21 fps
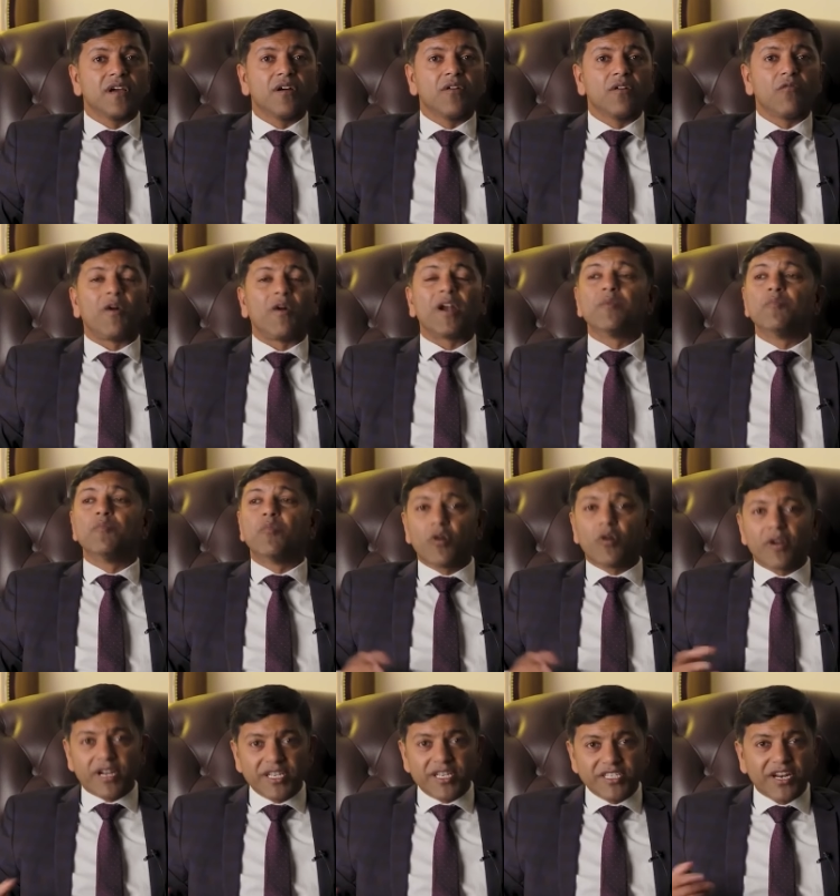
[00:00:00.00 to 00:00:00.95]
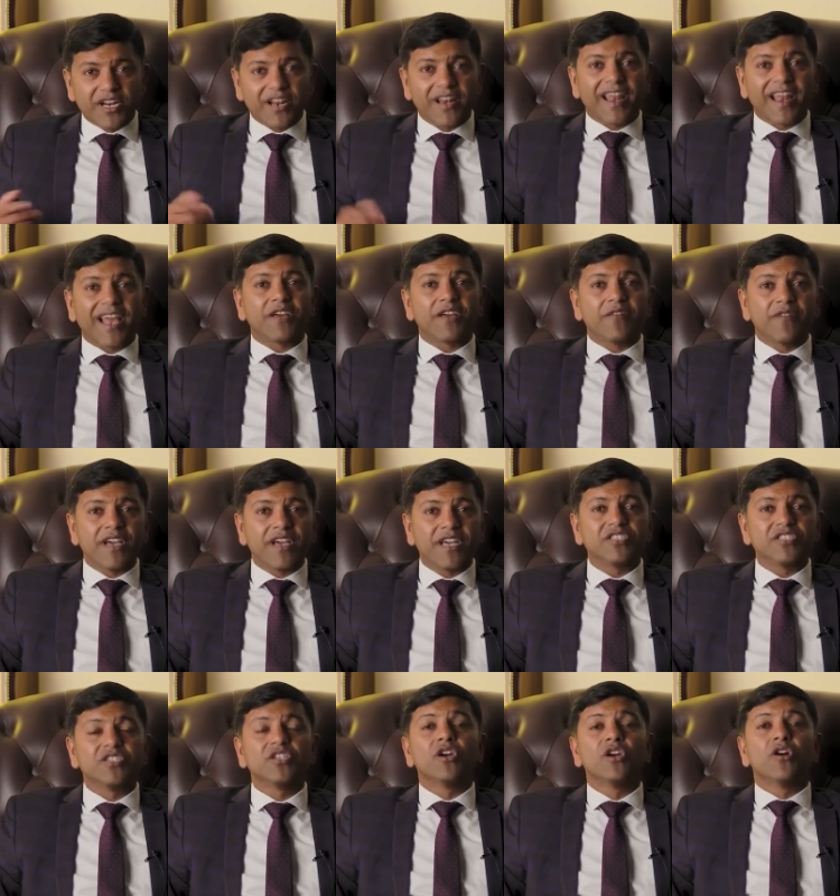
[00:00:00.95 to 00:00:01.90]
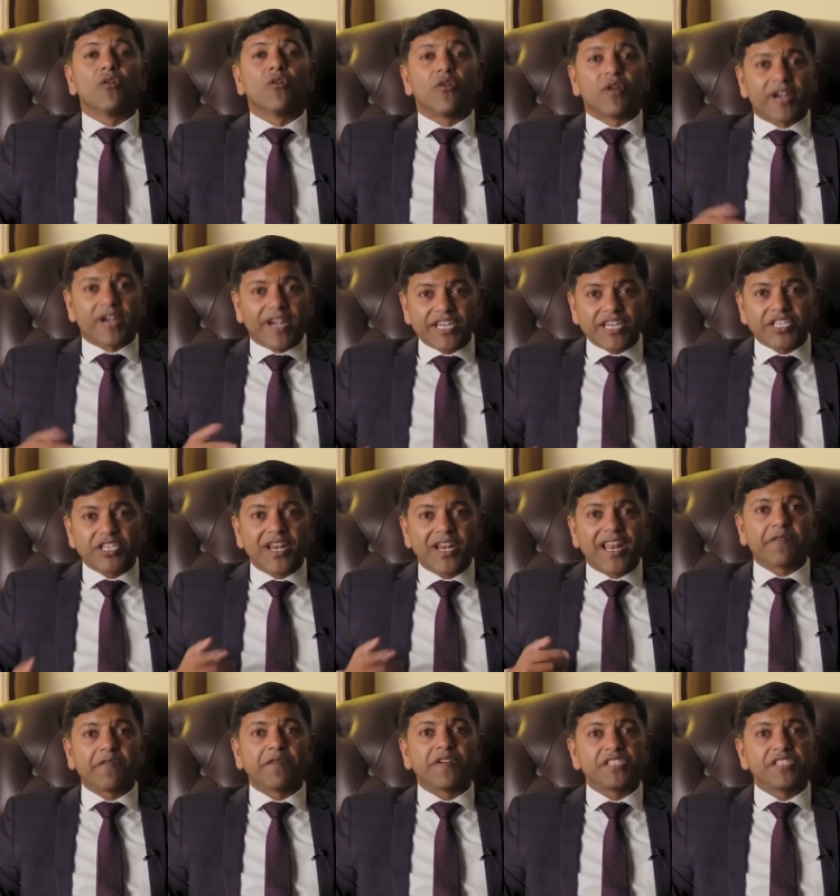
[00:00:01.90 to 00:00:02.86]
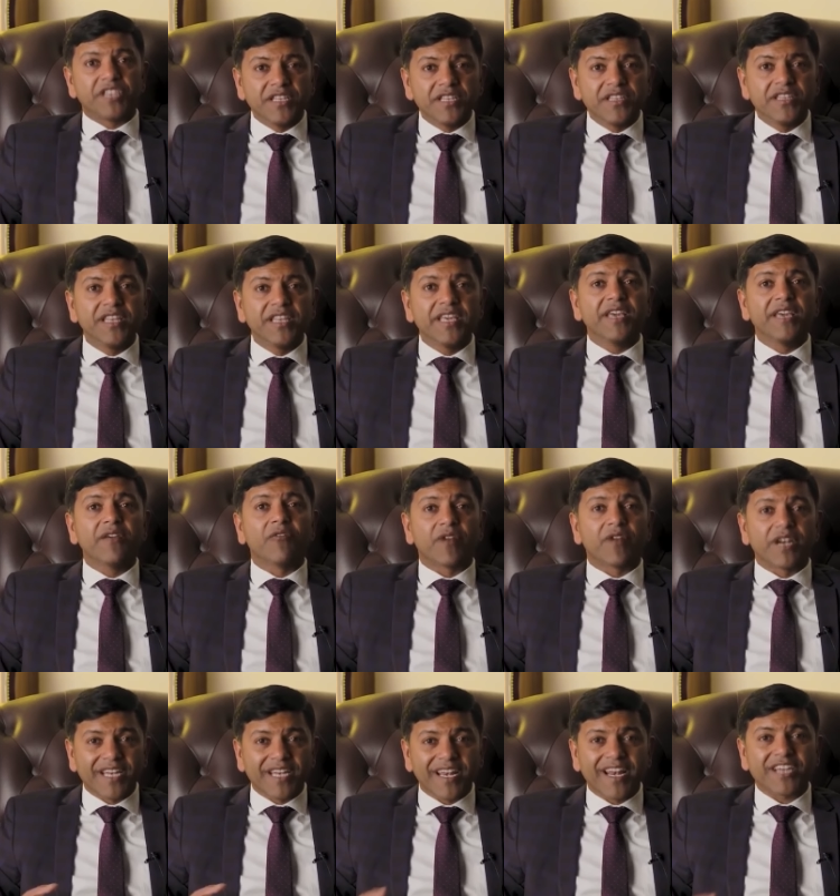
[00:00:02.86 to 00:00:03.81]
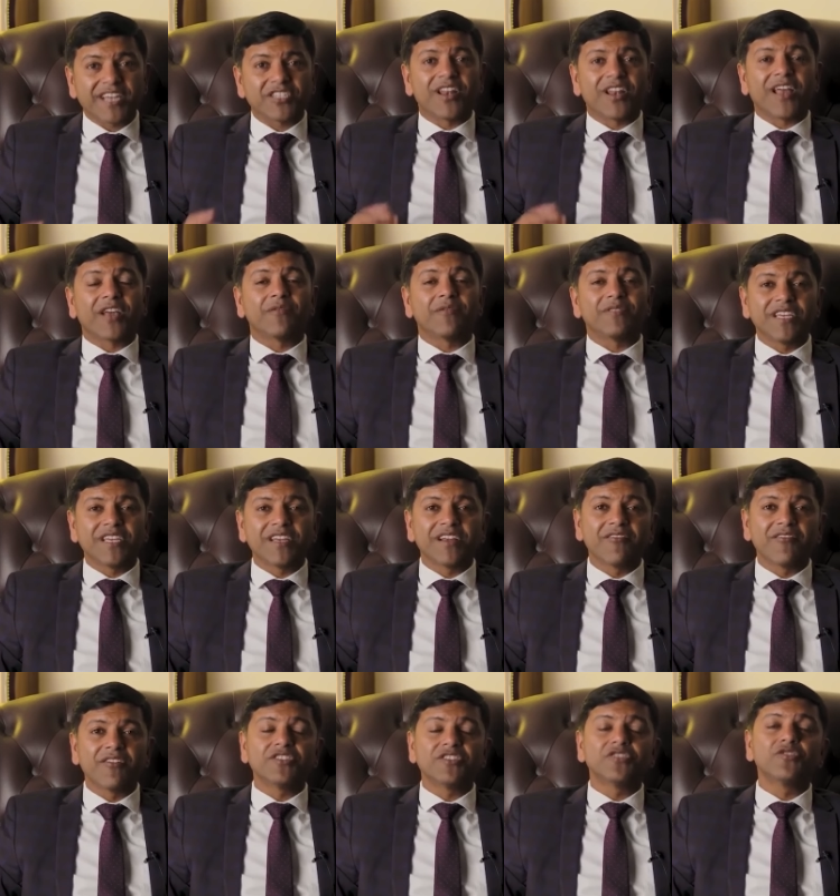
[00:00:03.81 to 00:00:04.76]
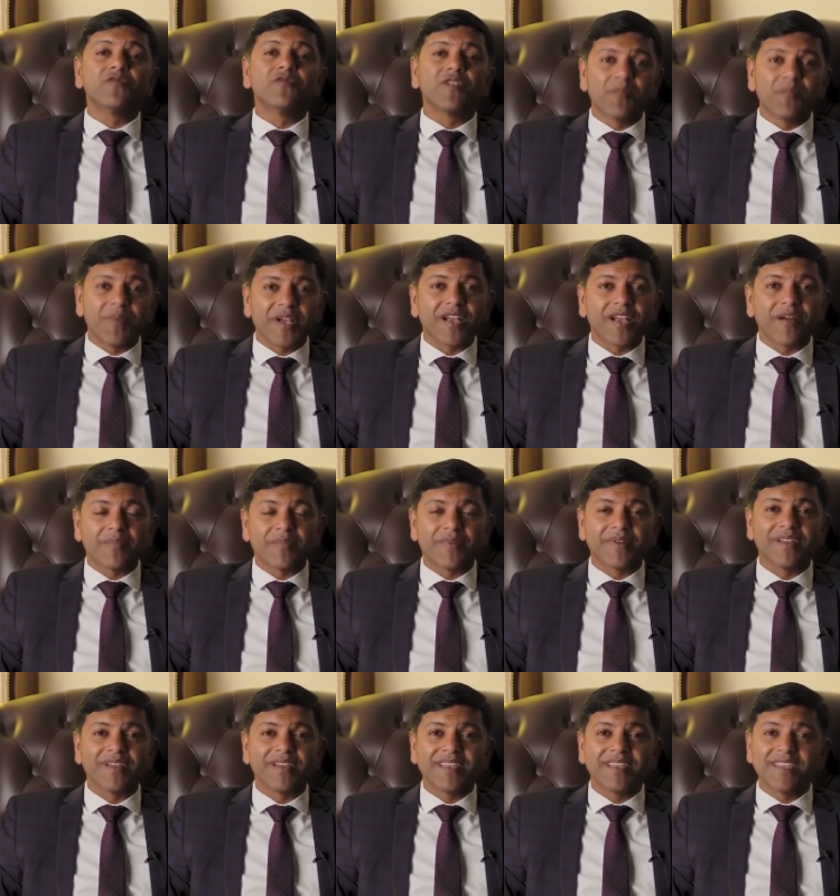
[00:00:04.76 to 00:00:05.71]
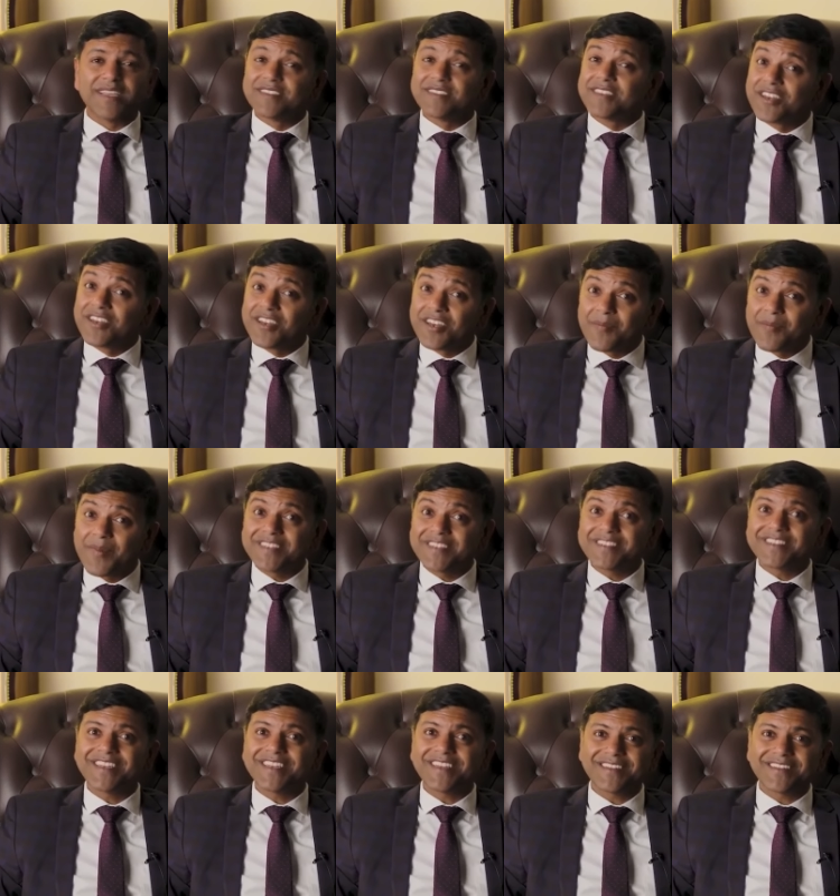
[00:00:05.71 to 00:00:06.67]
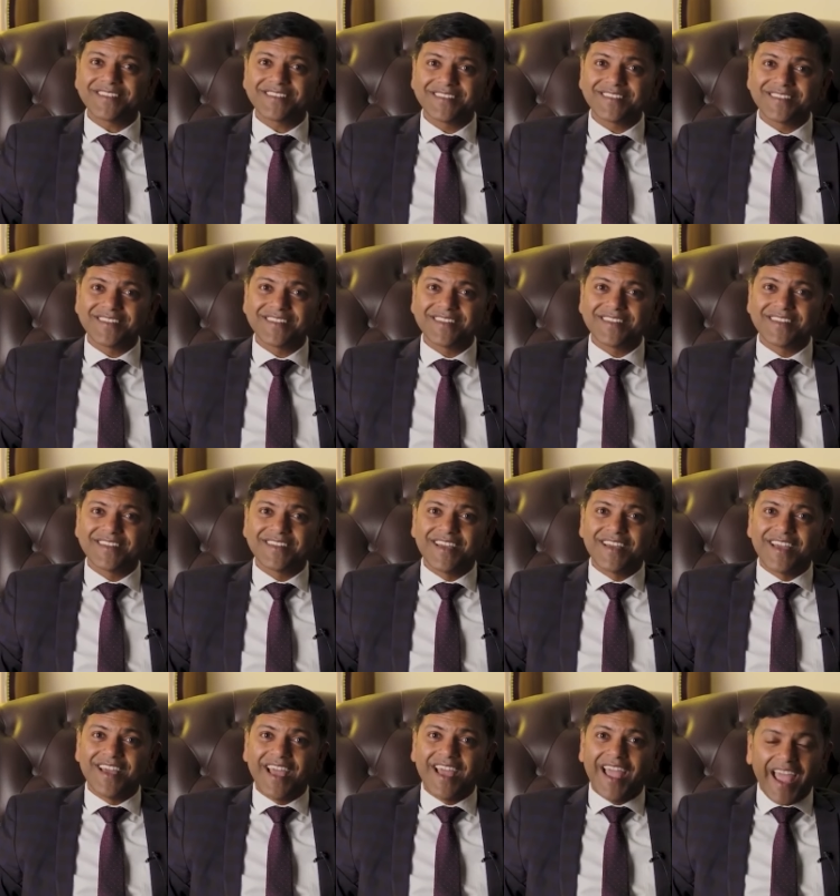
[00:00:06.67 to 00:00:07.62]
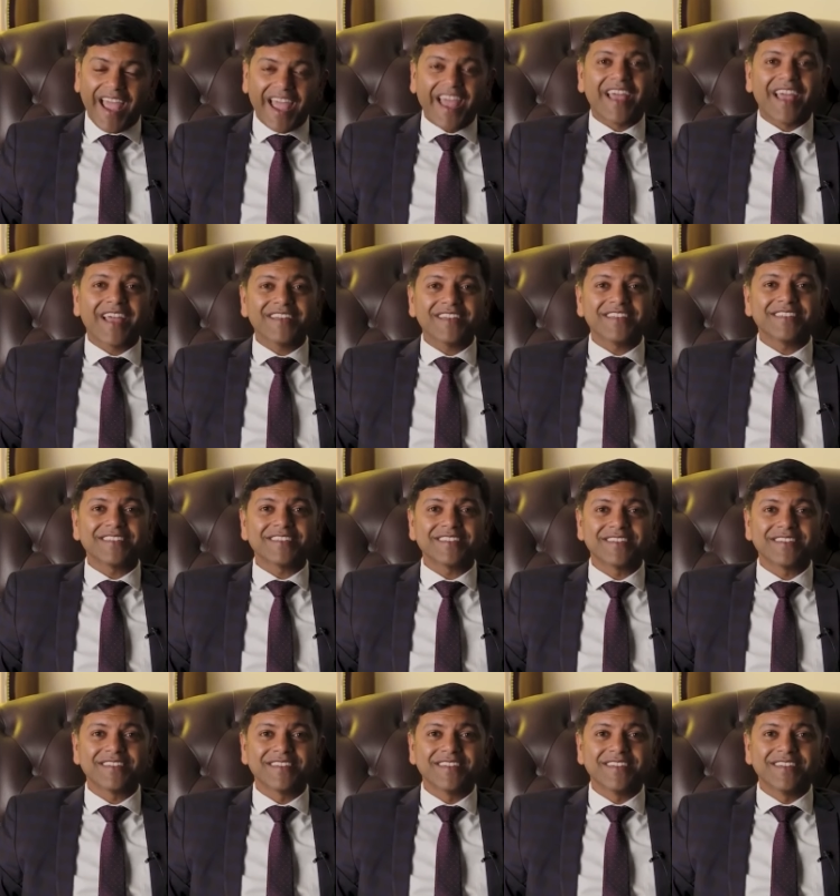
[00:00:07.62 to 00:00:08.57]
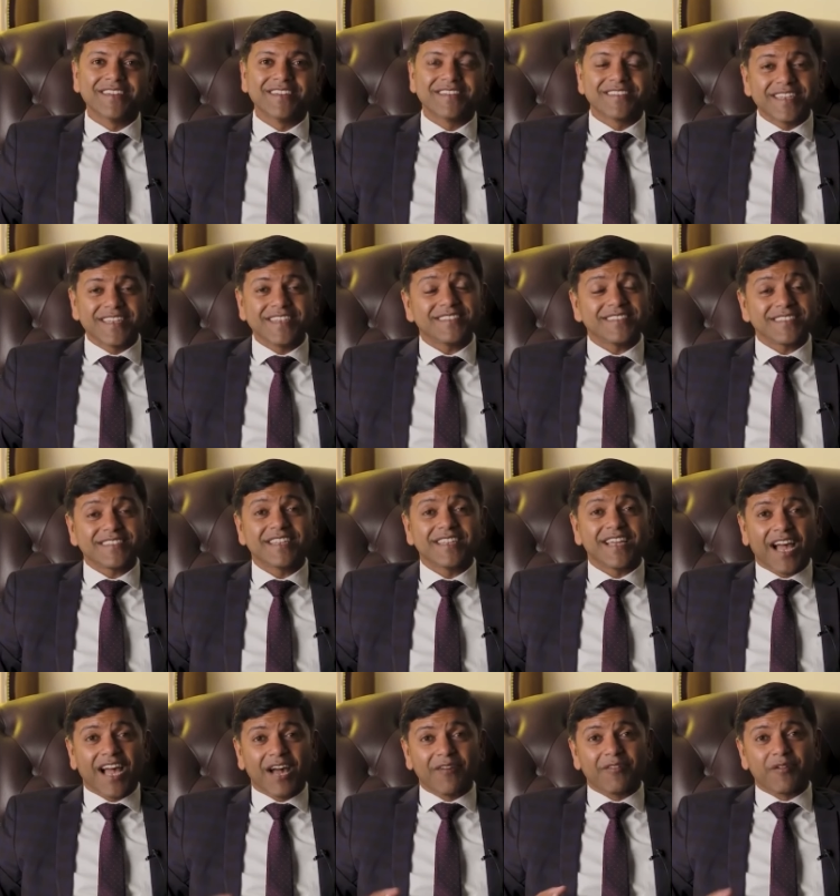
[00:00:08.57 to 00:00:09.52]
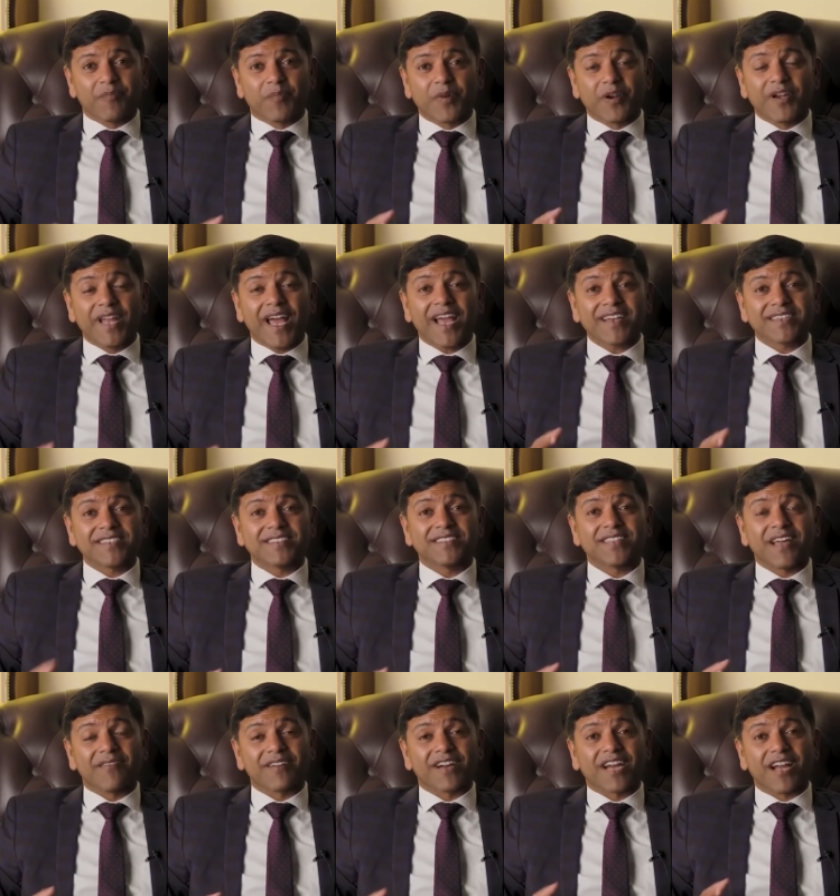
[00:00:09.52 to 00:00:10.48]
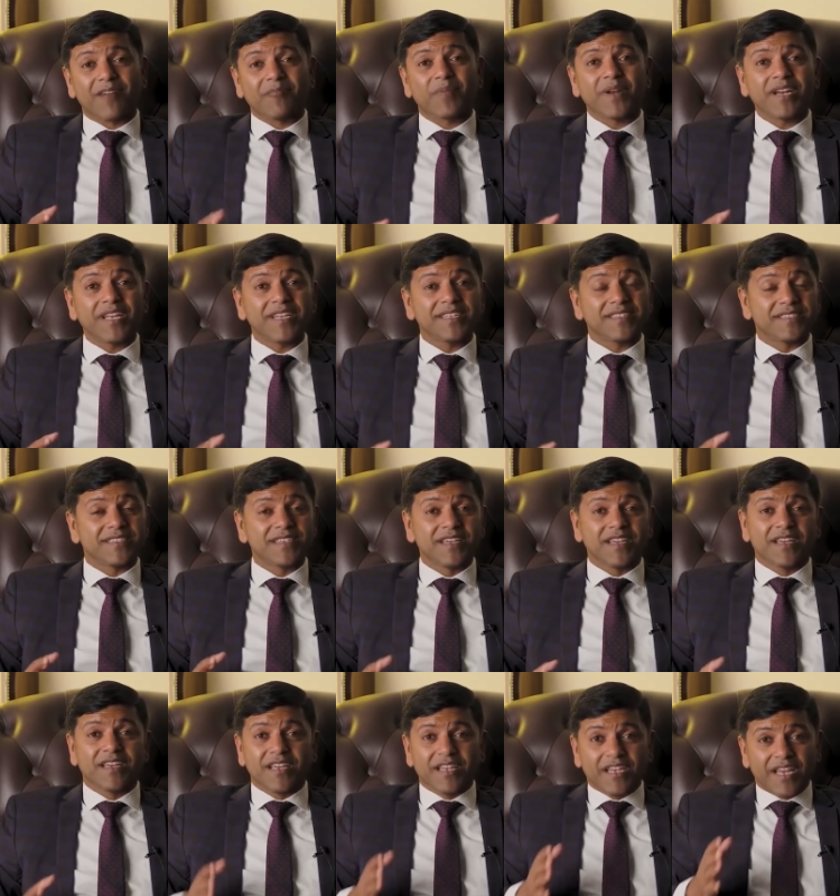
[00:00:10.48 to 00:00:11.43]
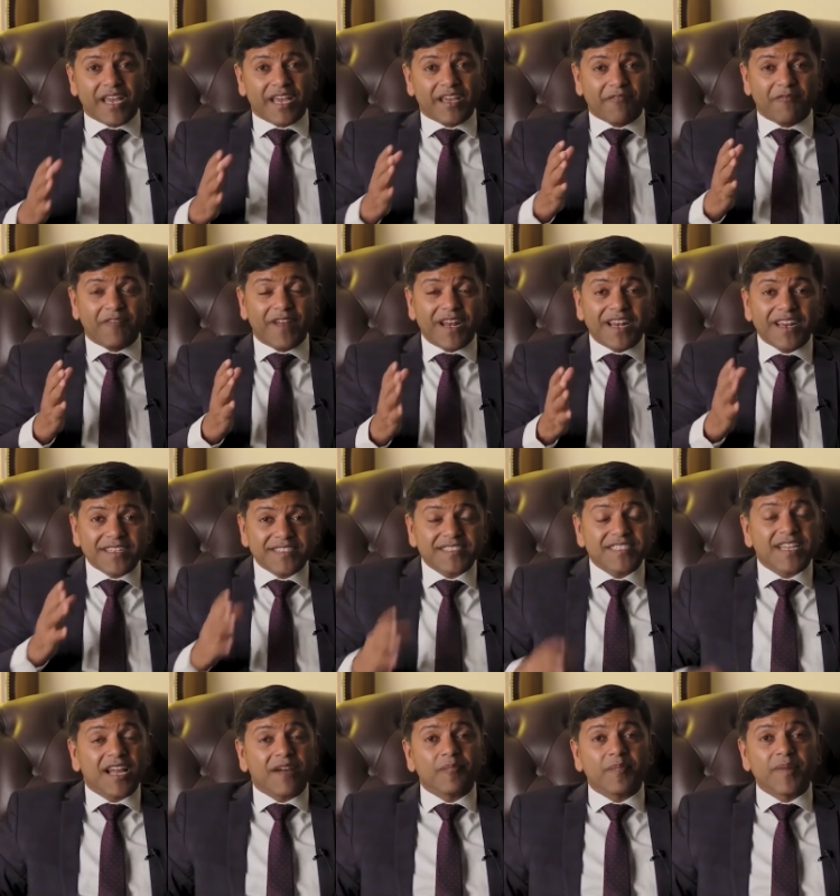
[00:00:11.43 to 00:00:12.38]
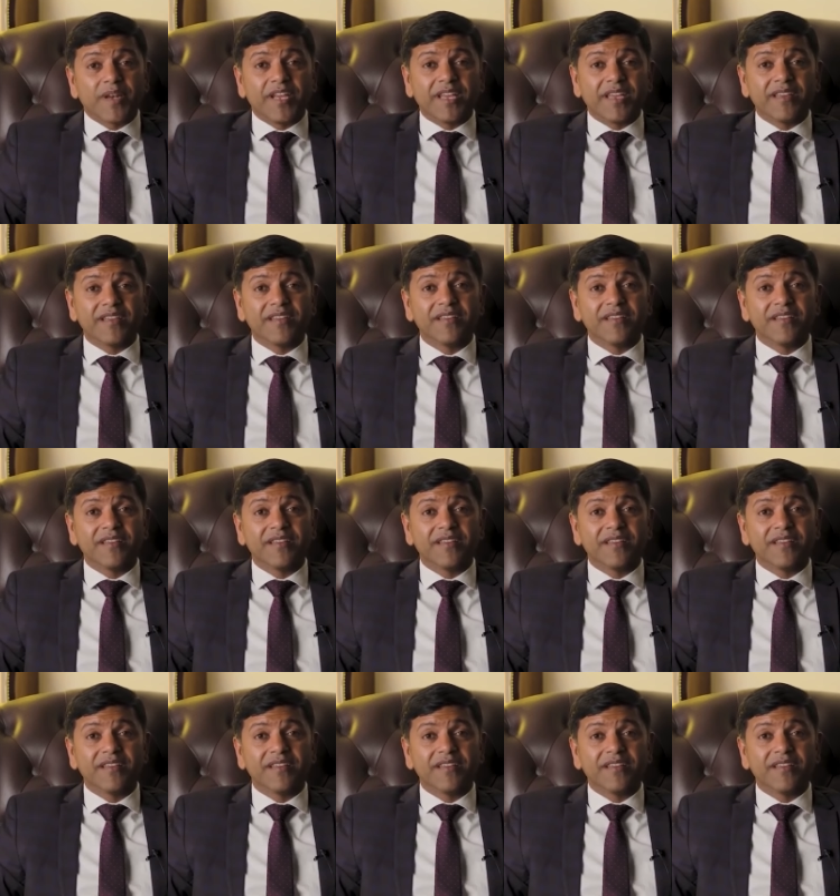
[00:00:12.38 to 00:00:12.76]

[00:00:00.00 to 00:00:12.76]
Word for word: One more regional language or a national language, Hindi or international language, English, you will pick up. Isn't it amazing? And since our products, our company is a wellness company,